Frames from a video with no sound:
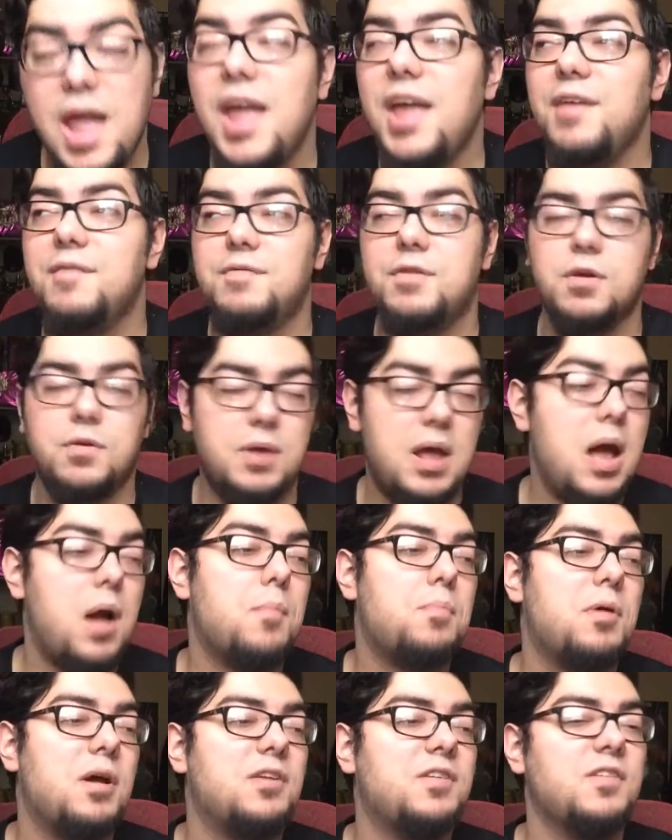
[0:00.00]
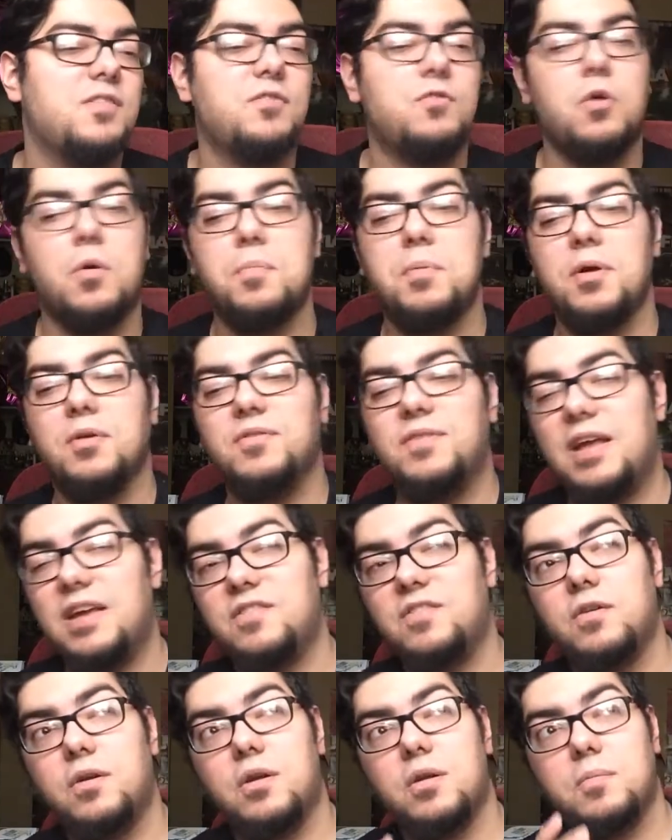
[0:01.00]
Even though now Project Scorpio is
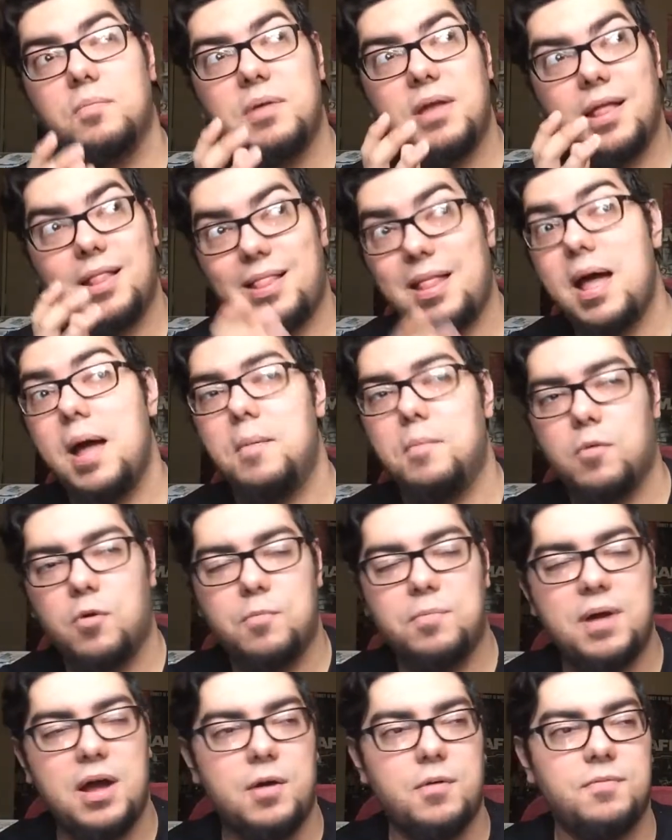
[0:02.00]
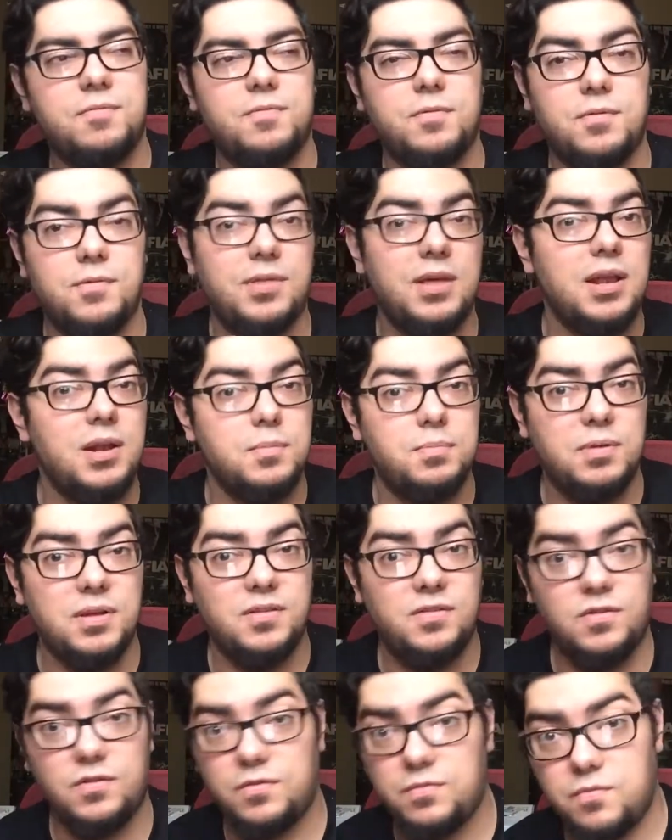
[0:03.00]
actually going to be a lot more powerful than the
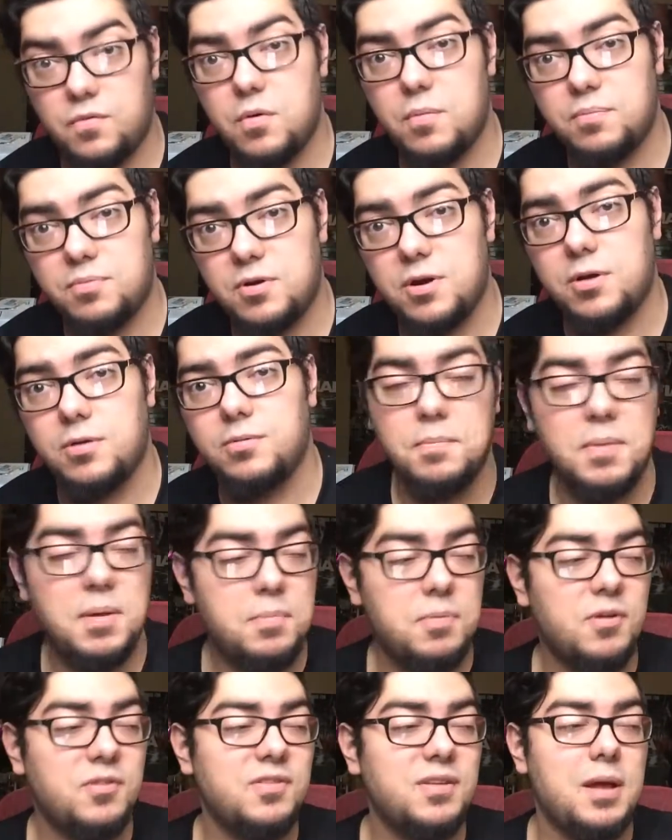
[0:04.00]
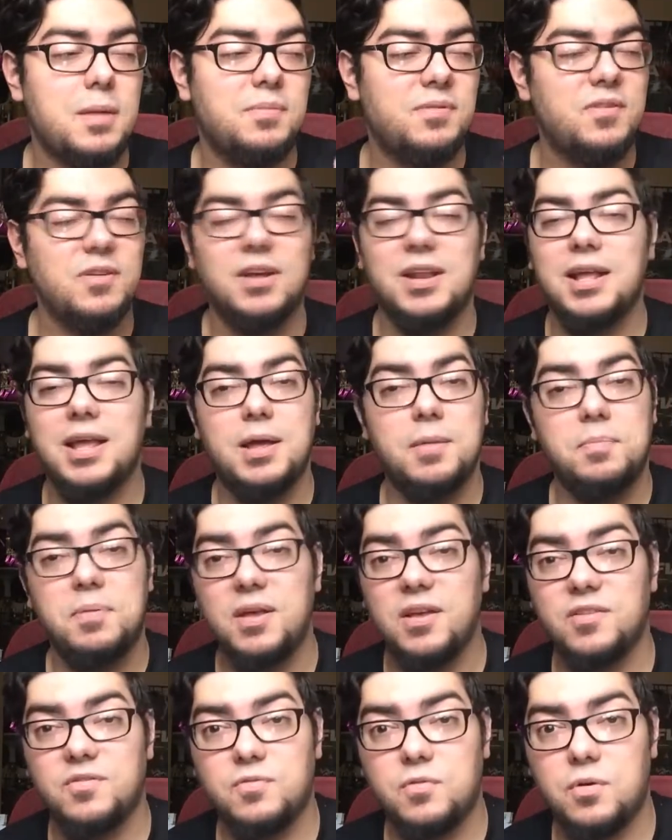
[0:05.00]
PlayStation 4 Pro. Me personally, I'm still going to get a
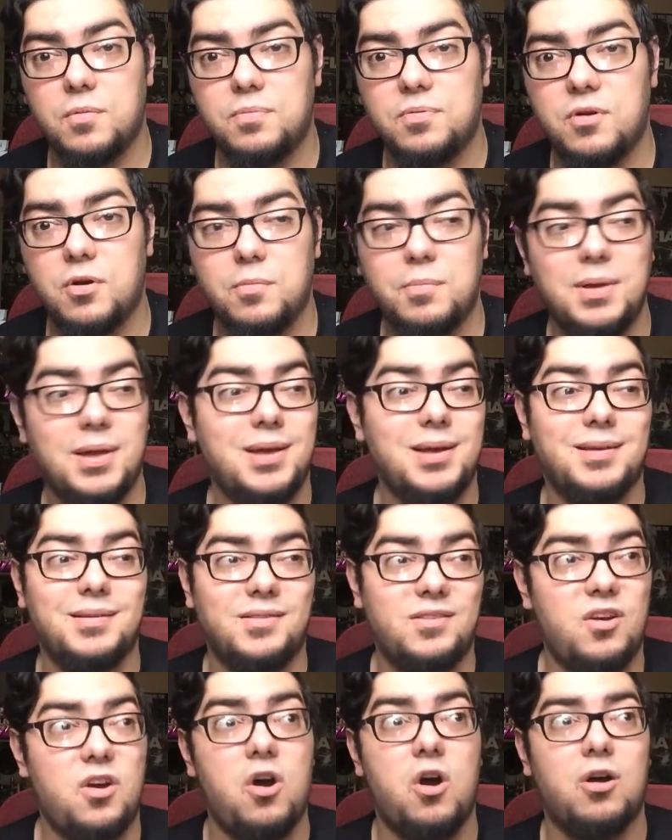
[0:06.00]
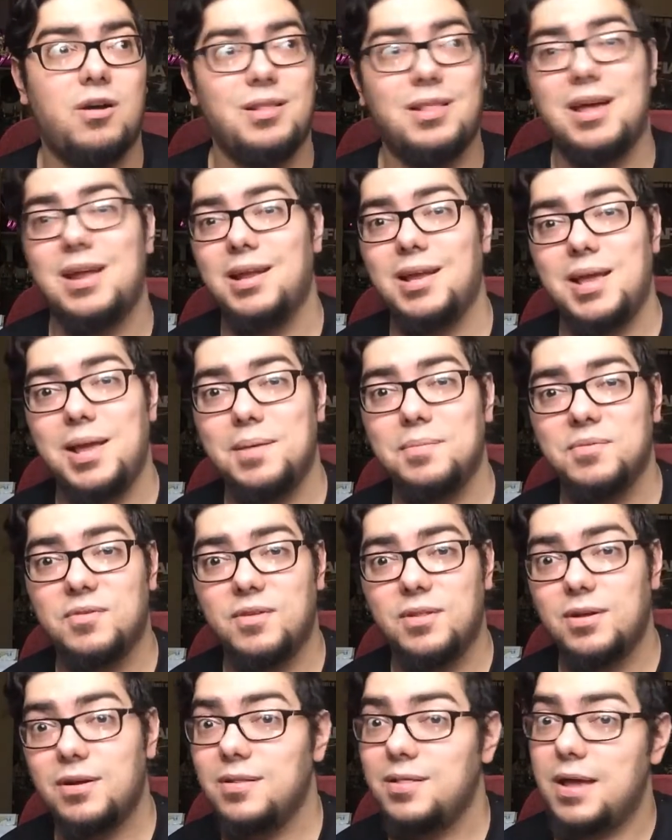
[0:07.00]
PS4 Pro because there are a lot of games
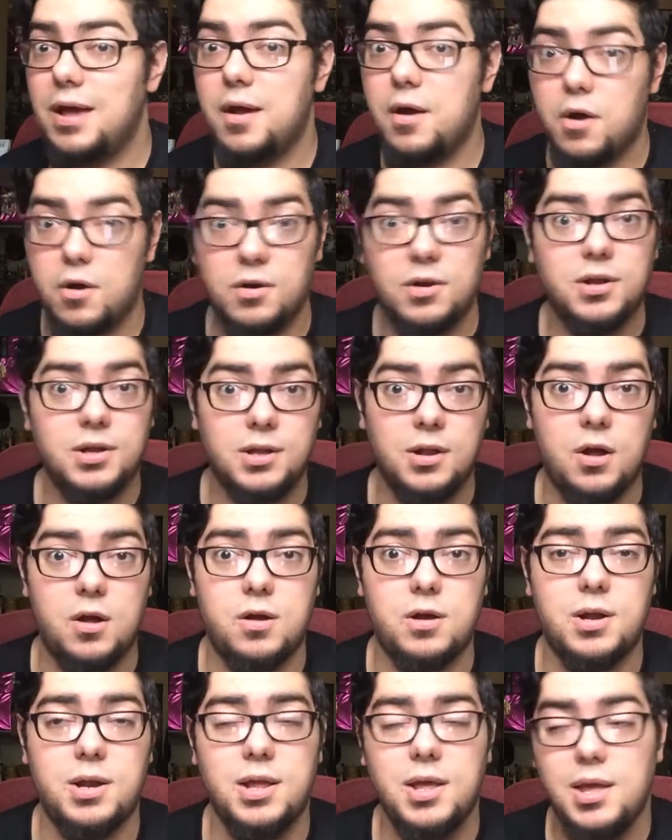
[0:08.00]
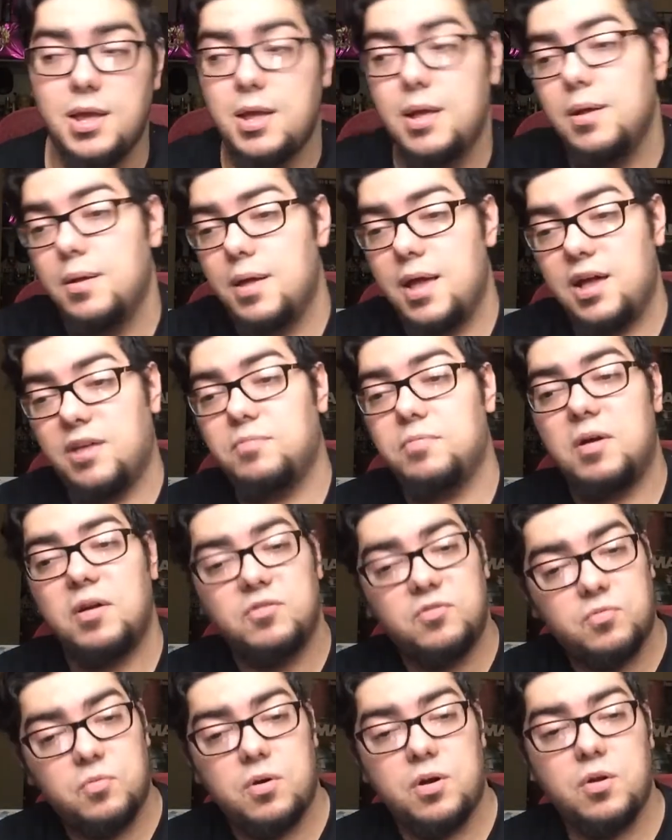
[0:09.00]
on there that aren't on
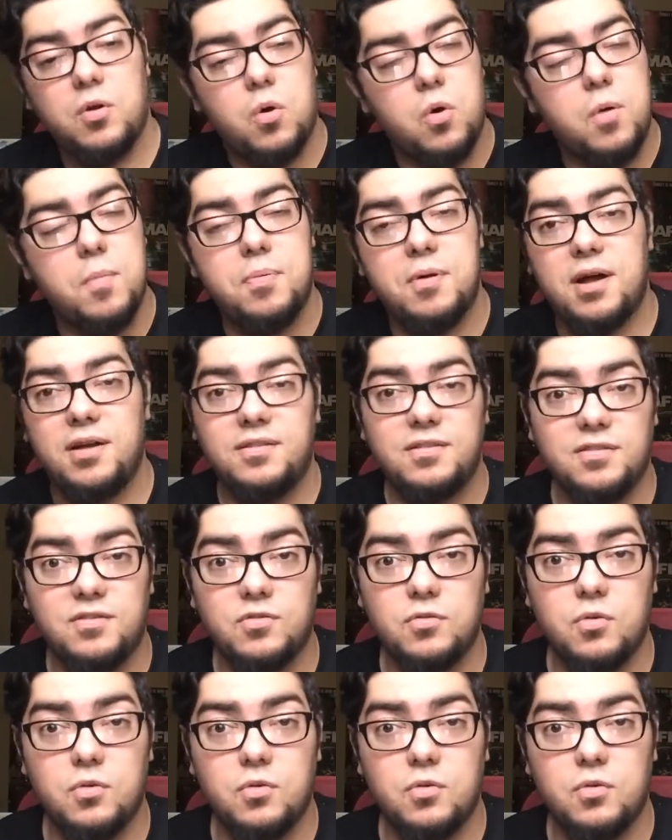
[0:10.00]
Xbox One or Project